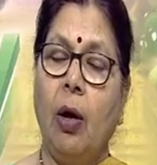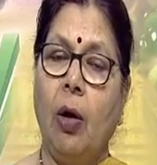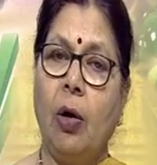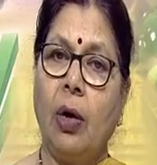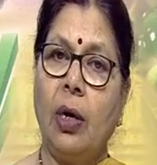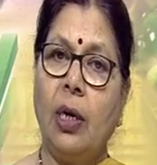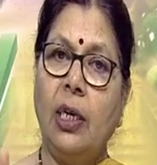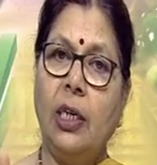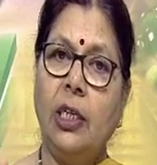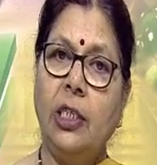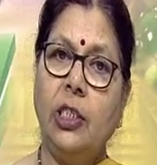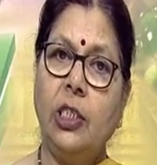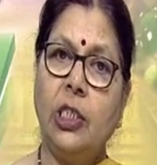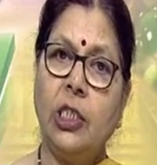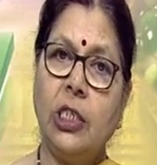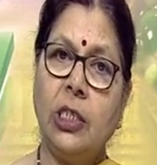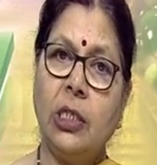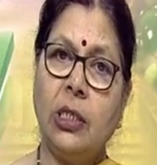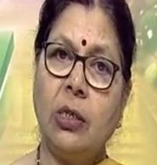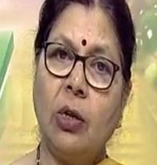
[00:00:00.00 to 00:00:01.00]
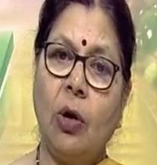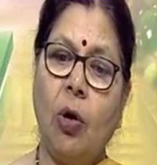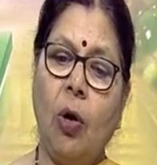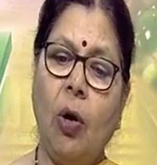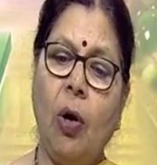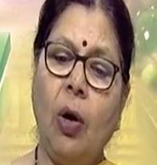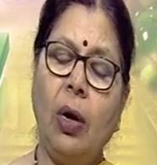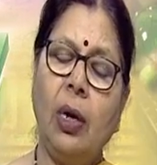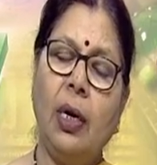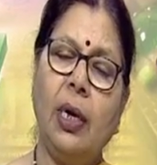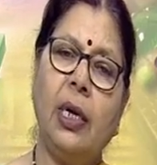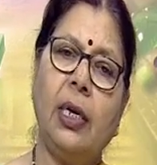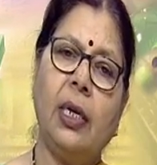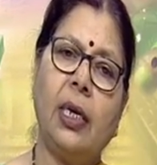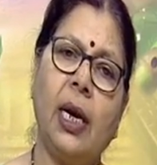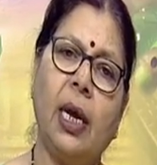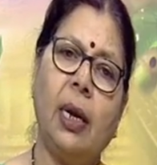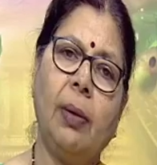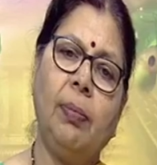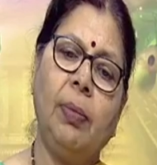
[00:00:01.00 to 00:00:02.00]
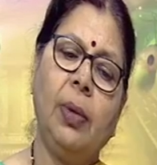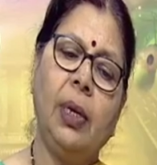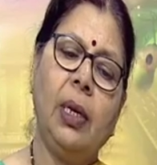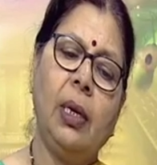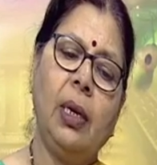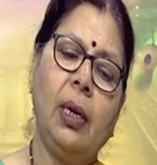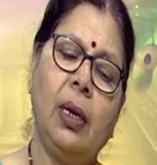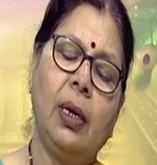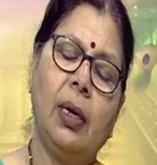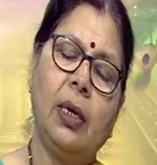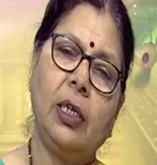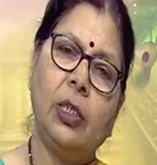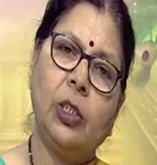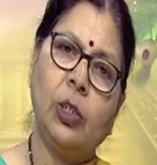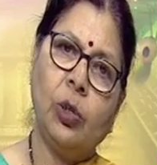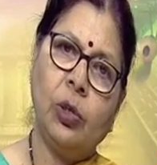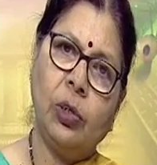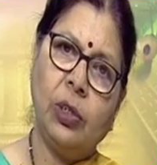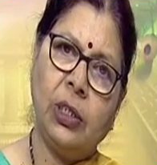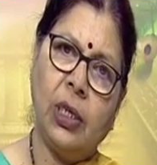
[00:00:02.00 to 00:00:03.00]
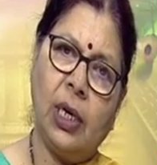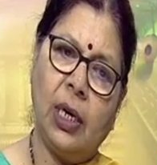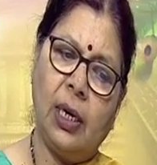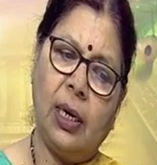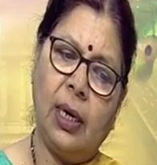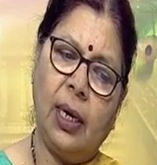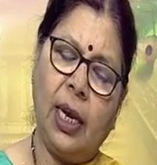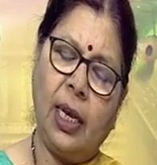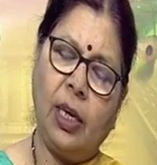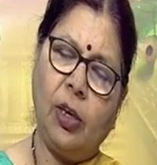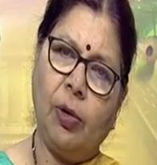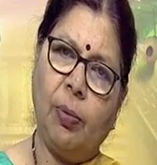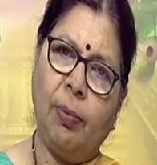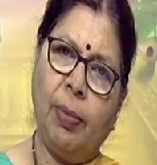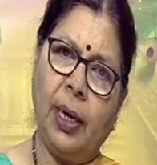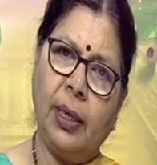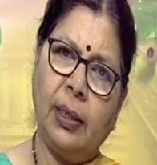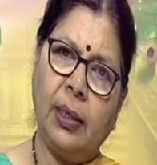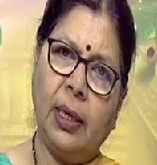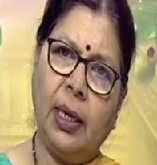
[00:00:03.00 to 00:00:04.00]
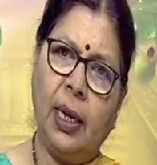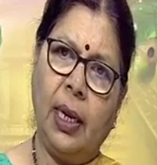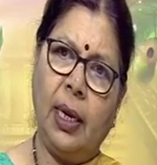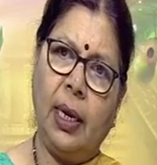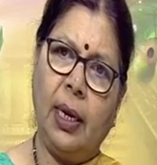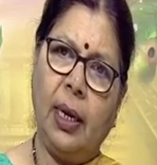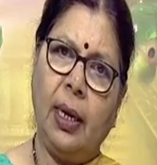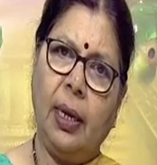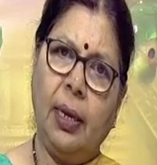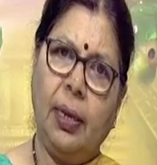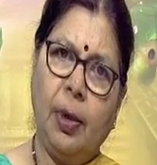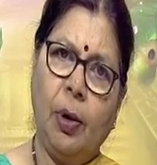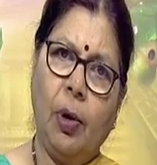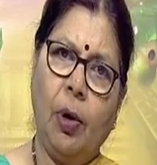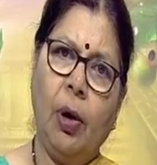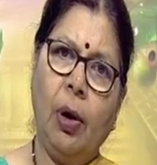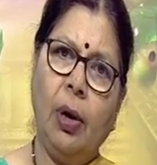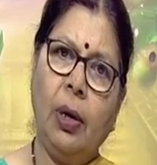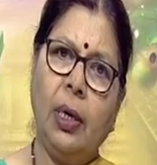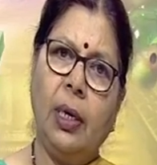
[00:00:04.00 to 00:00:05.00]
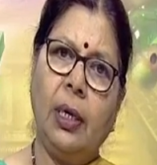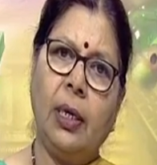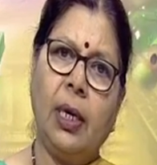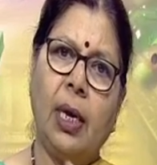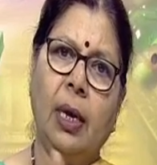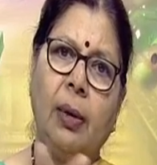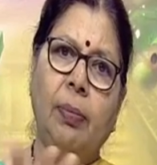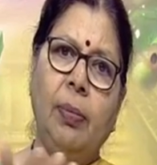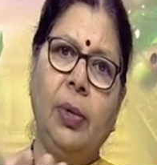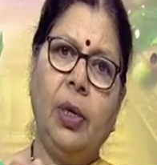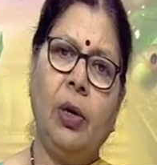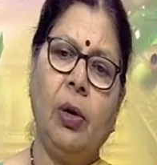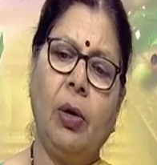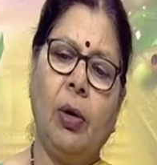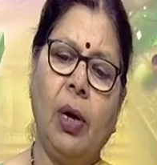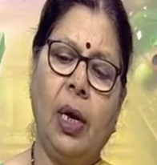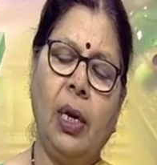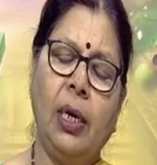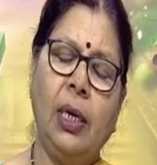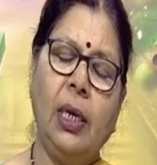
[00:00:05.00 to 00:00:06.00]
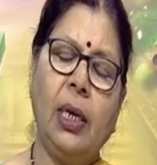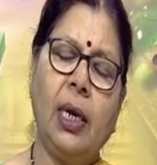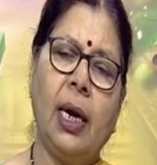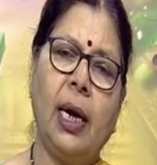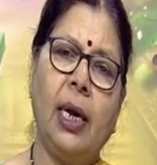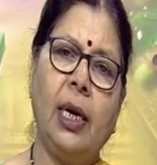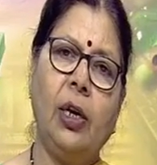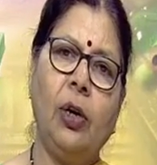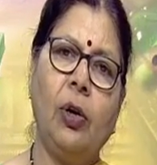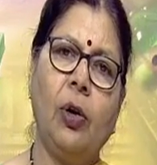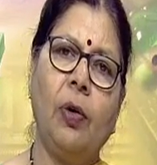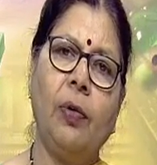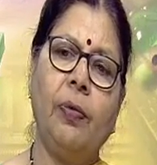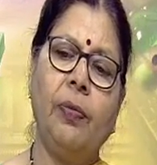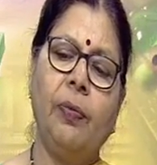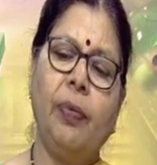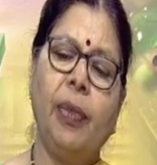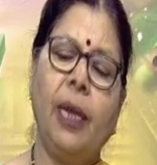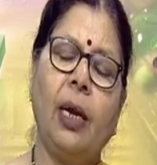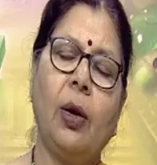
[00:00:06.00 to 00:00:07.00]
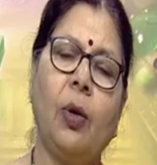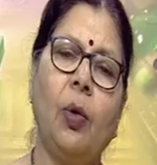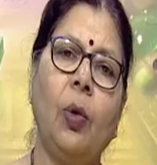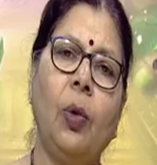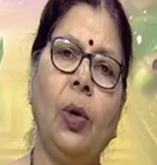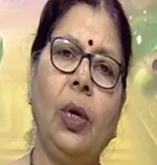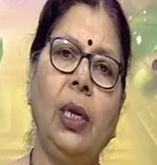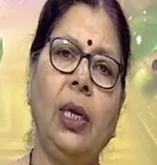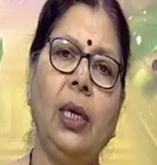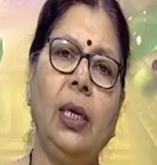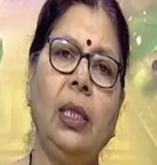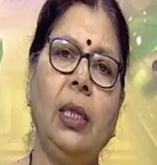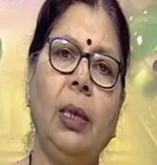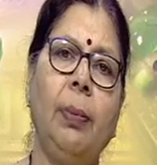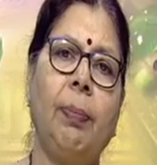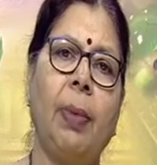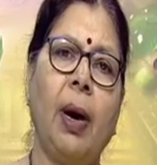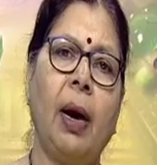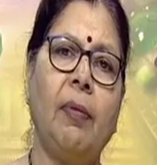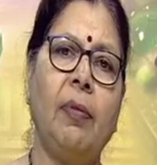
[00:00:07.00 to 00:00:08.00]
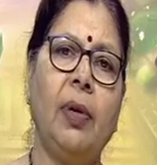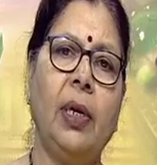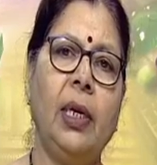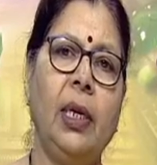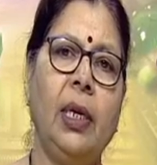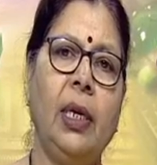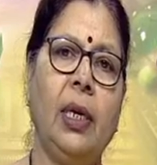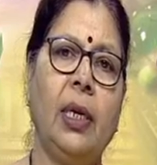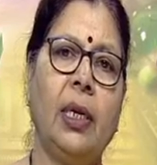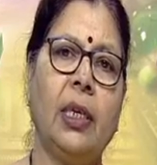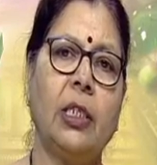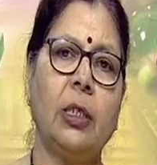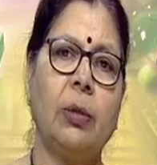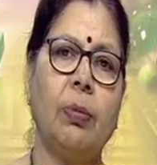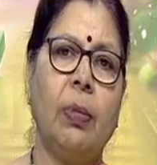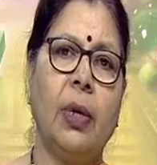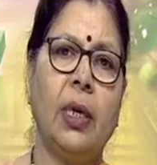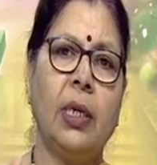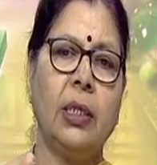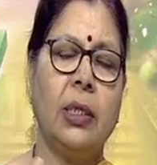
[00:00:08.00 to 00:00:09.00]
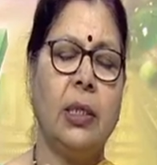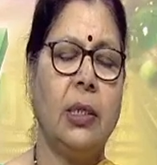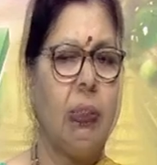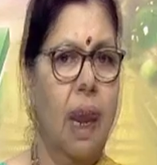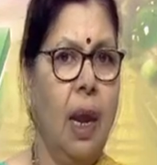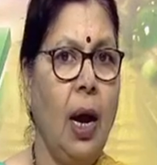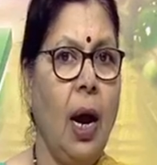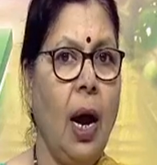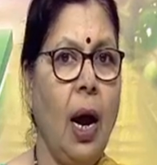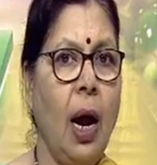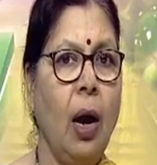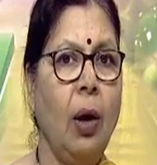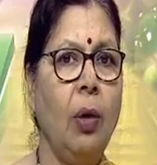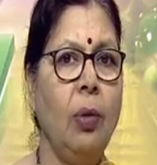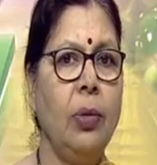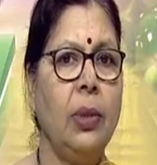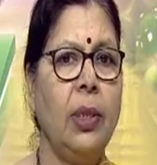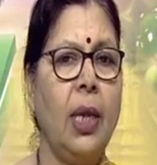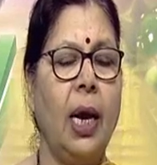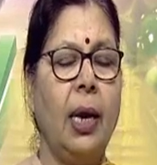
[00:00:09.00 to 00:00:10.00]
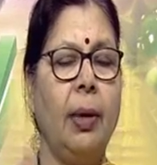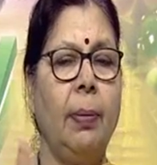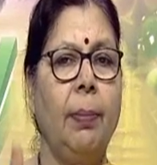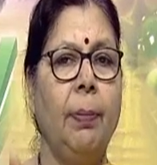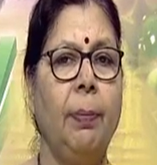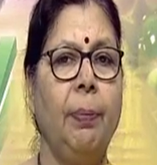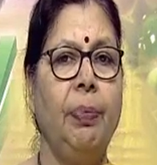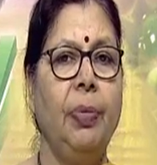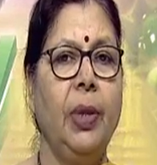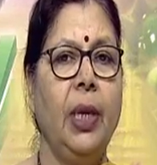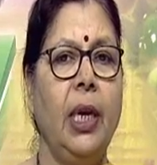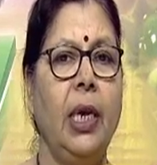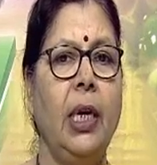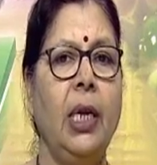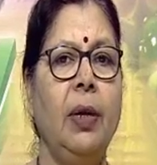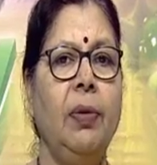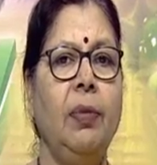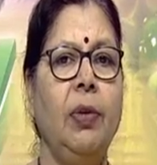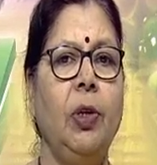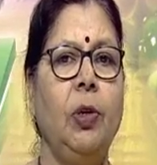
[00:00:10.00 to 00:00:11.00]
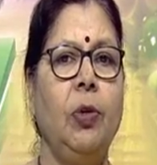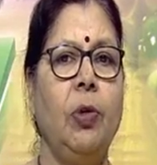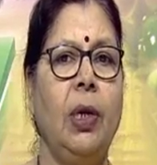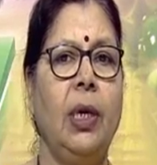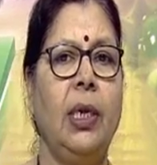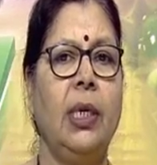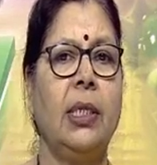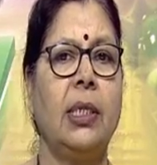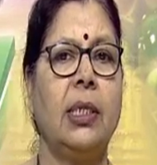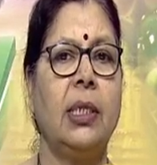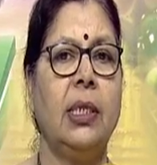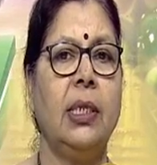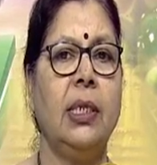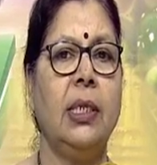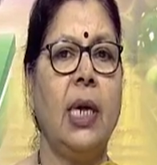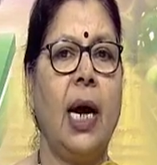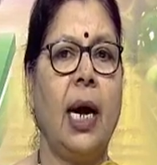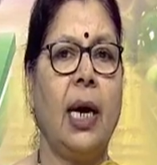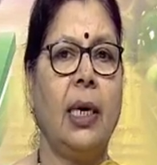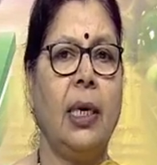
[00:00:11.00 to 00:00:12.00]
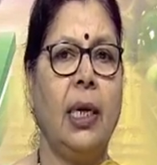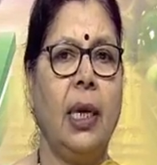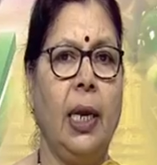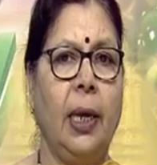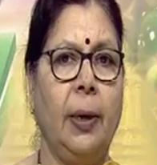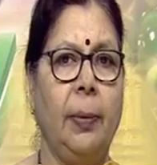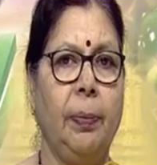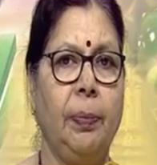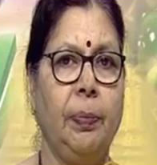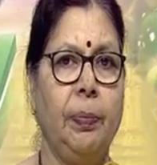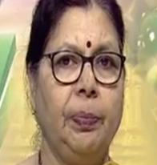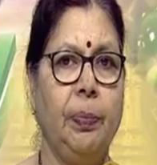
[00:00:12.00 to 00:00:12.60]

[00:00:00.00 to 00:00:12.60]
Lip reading: or religious, or it can be social like your birthday, or it can be any kind of like Holi, Deepavali, Christmas, how that individual is reacting,